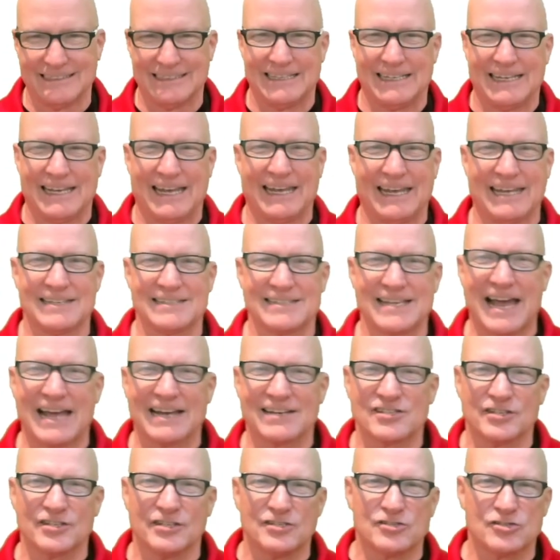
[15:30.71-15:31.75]
is
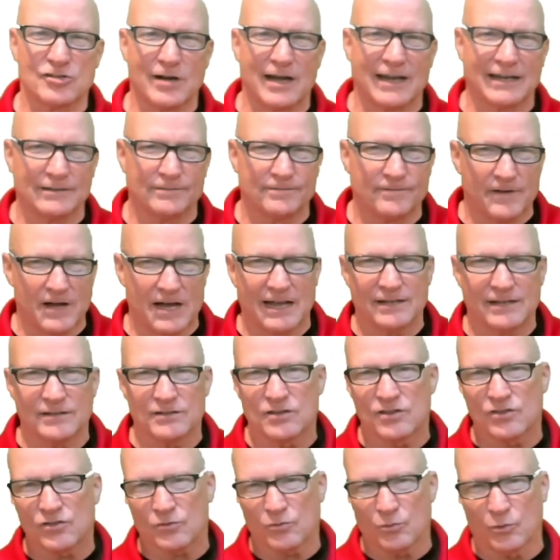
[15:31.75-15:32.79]
actually try to
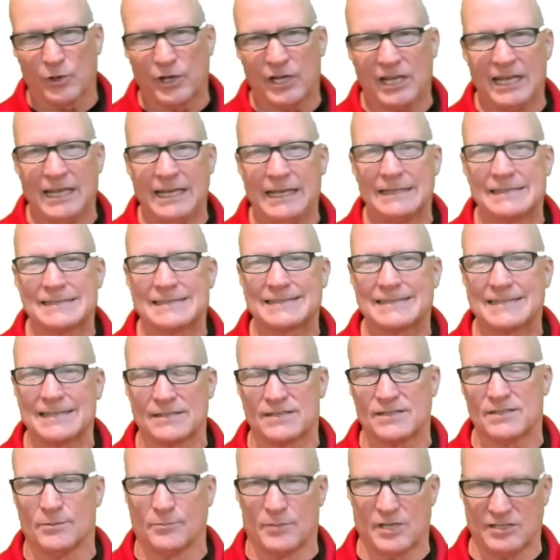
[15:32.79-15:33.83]
find three
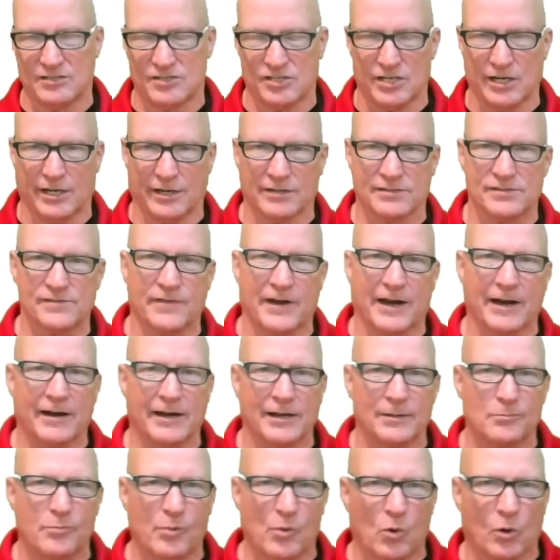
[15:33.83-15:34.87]
system engineers. Very
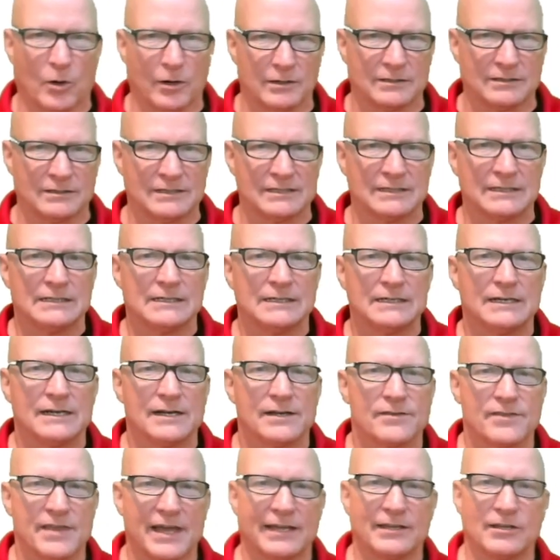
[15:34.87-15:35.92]
important
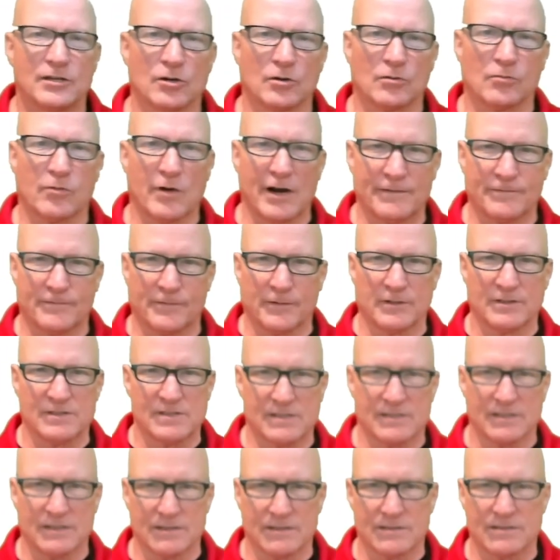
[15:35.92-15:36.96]
that your
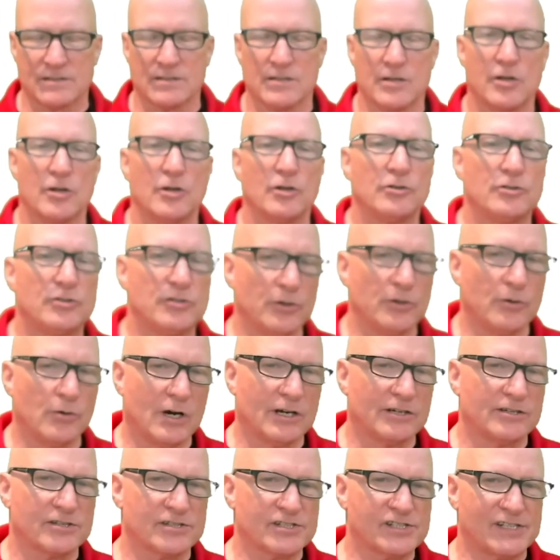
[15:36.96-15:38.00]
references do
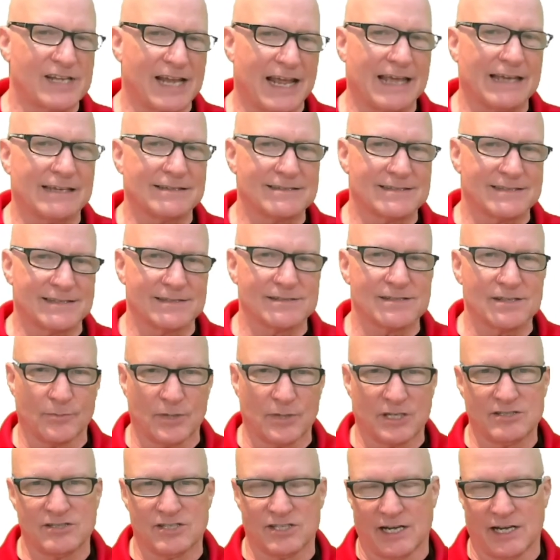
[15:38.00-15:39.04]
understand system
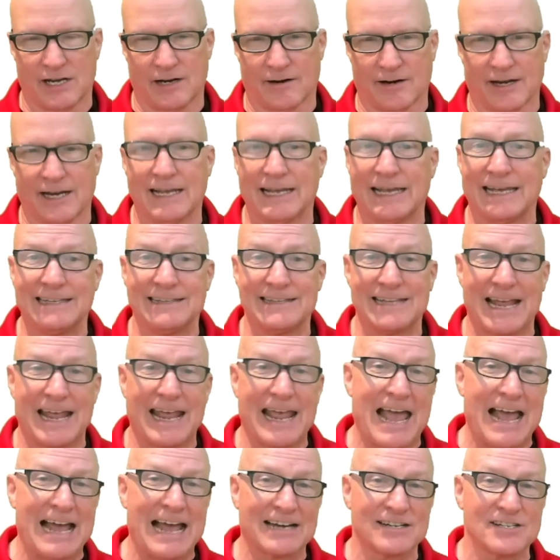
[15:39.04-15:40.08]
engineering and they
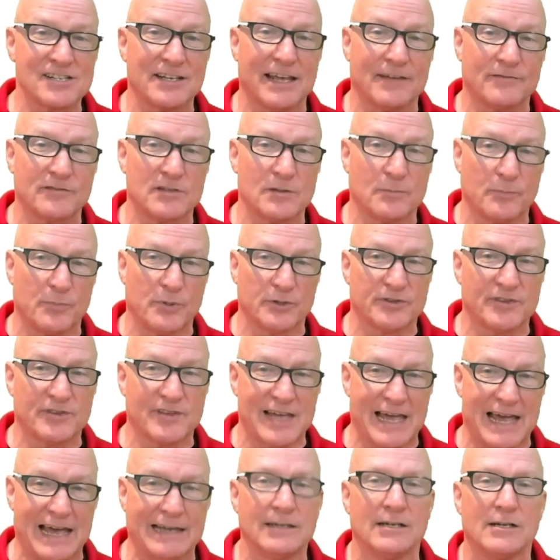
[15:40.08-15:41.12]
actually have to put
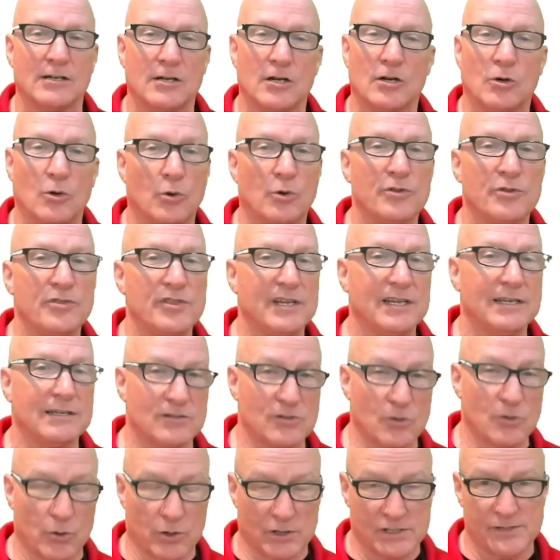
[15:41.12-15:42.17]
that on the
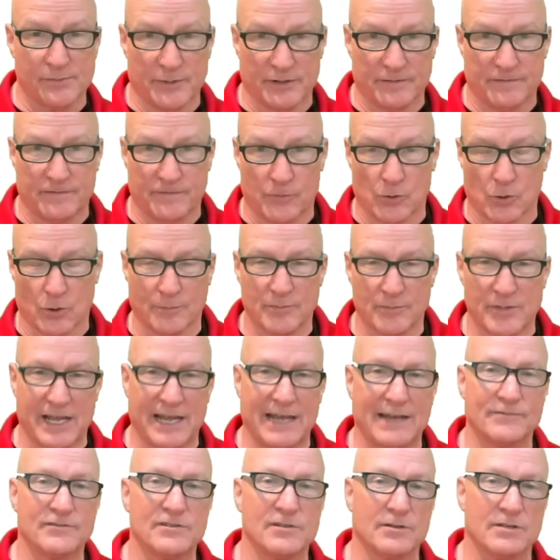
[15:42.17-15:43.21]
endorsement form. They
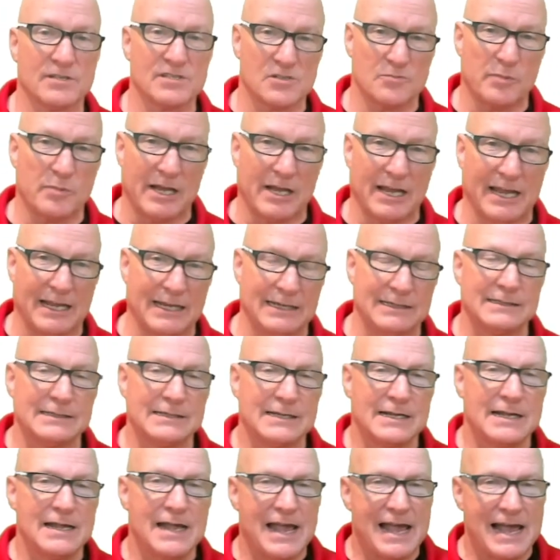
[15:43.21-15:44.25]
have to explain
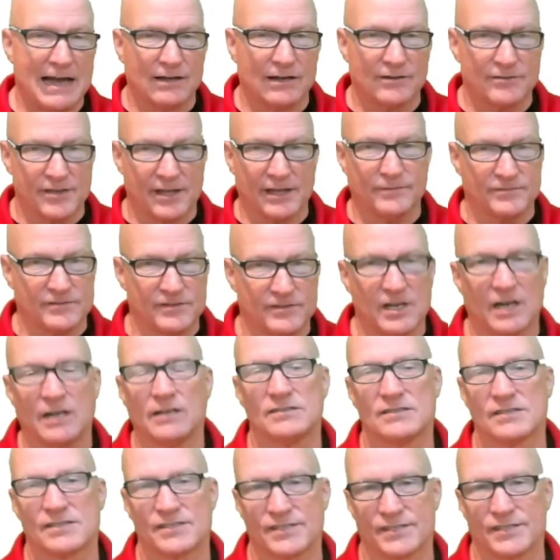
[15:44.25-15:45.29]
how they've
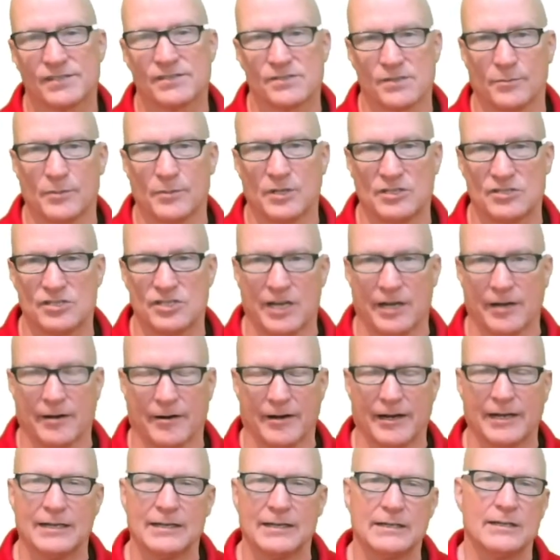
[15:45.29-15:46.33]
done system
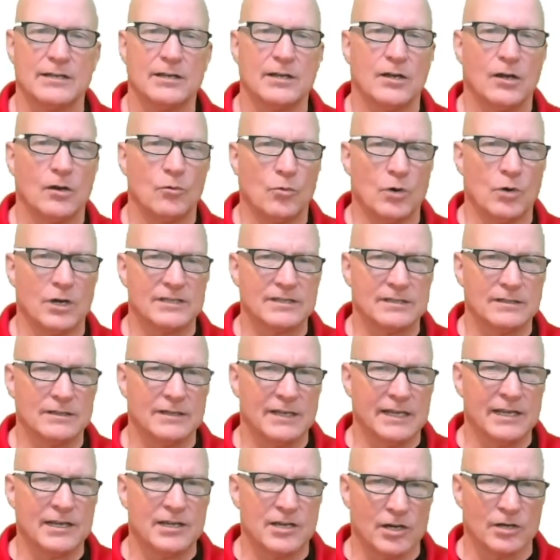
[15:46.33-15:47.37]
engineering. What
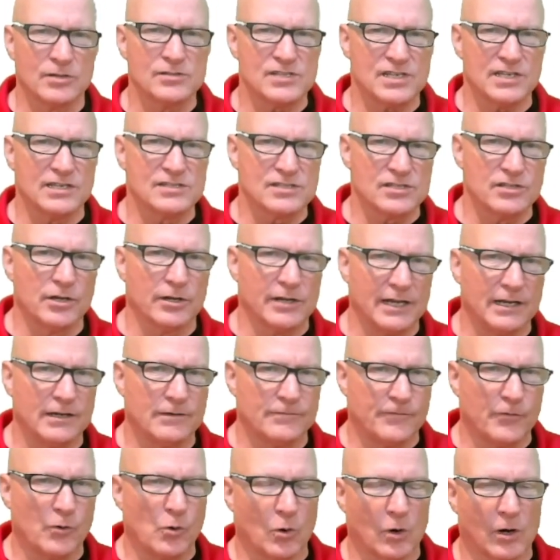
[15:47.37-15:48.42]
INCOSE is looking
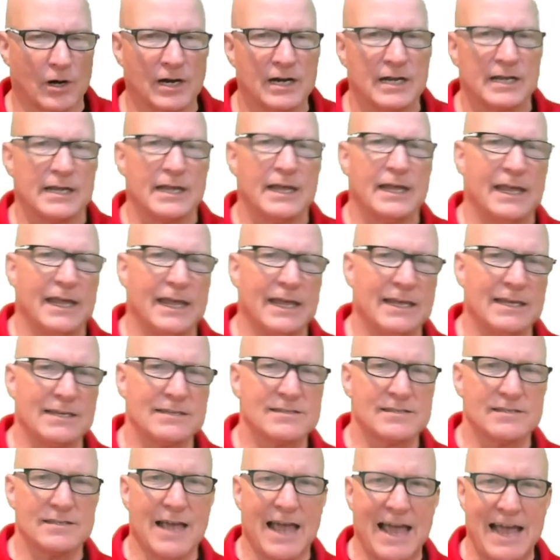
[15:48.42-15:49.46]
for
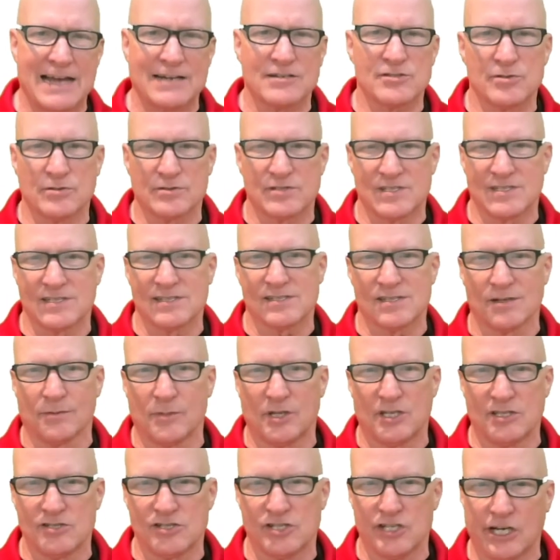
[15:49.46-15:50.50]
is actual system
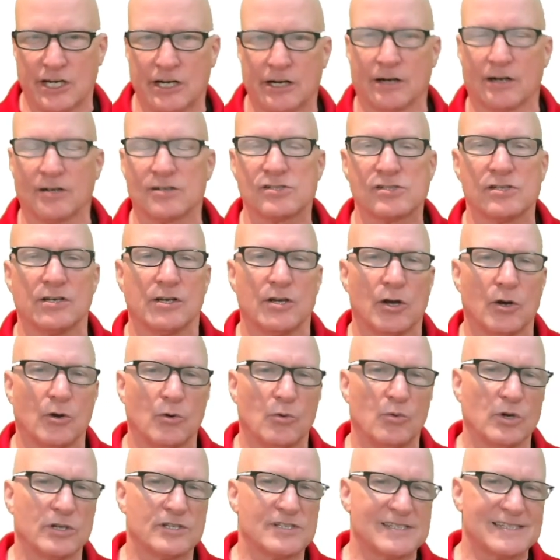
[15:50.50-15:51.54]
engineers
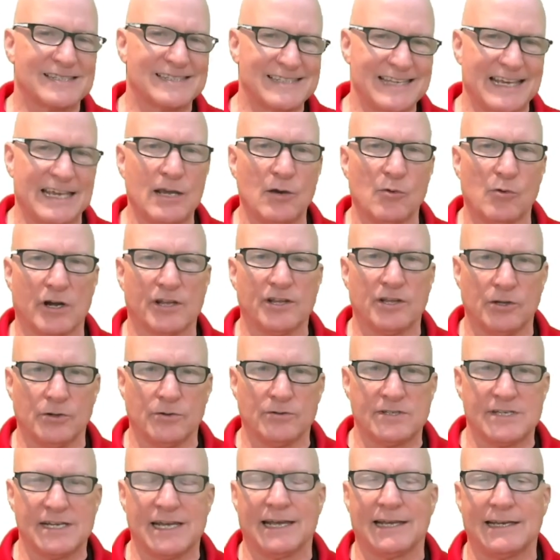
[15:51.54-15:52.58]
would see what you
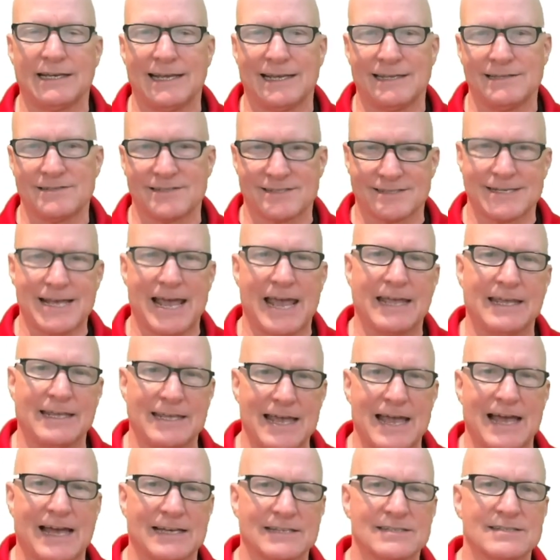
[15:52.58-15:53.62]
did and say,
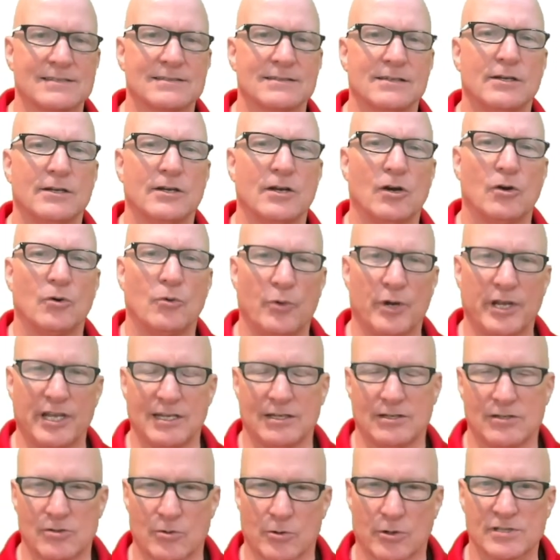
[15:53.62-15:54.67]
yes, we
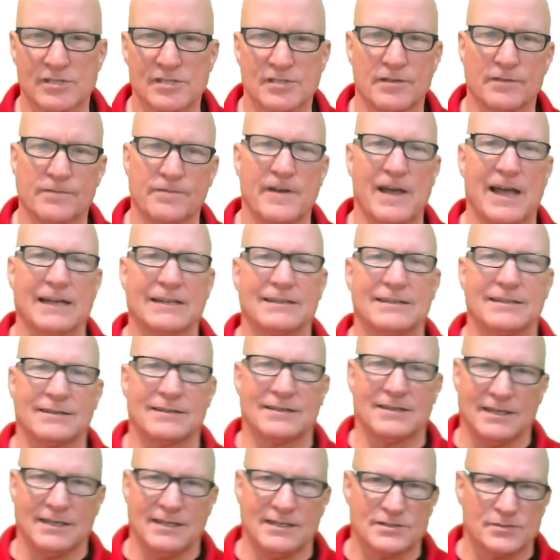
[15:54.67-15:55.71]
endorse the fact that
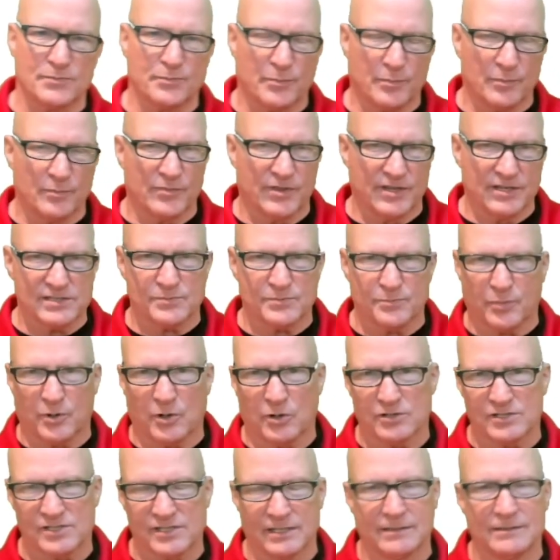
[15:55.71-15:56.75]
these this
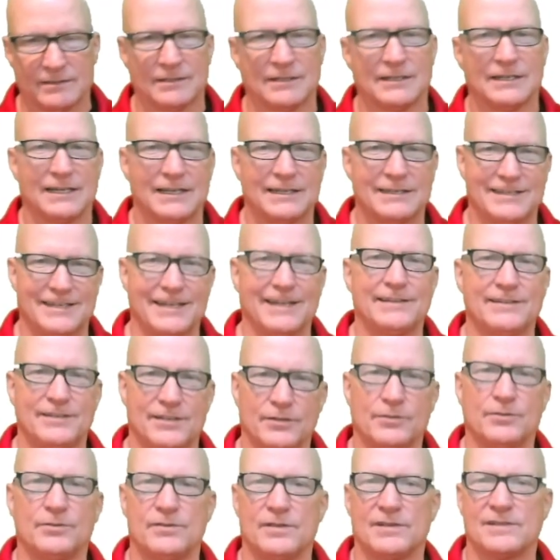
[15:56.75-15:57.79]
person did
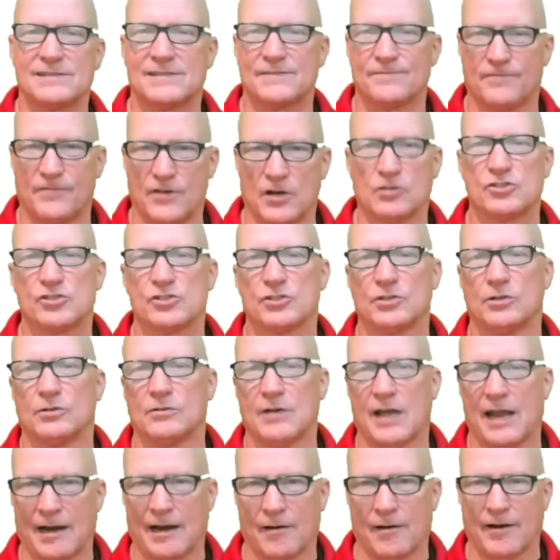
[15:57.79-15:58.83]
do this
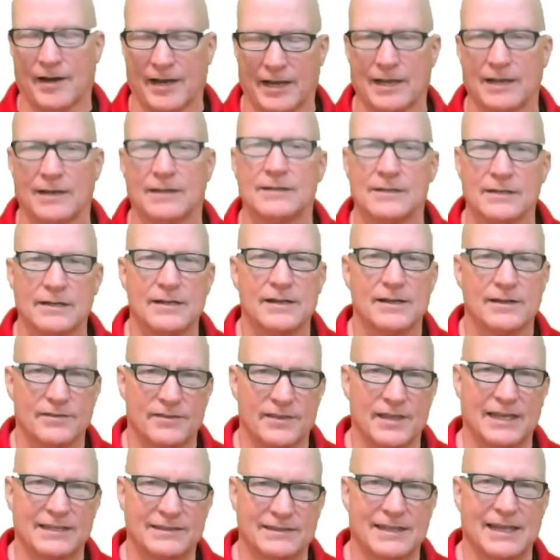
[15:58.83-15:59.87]
functional area
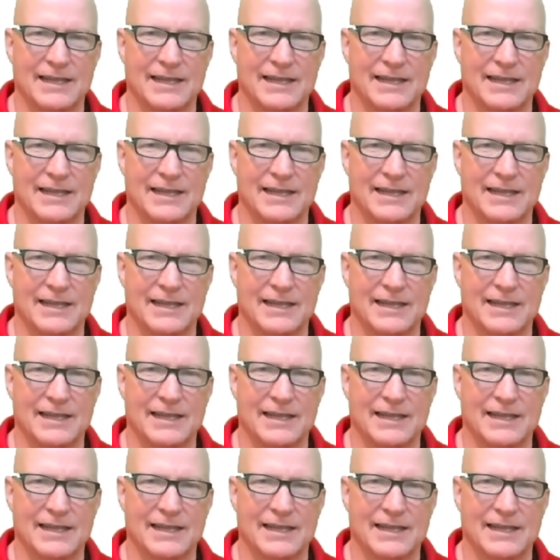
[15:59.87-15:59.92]
that they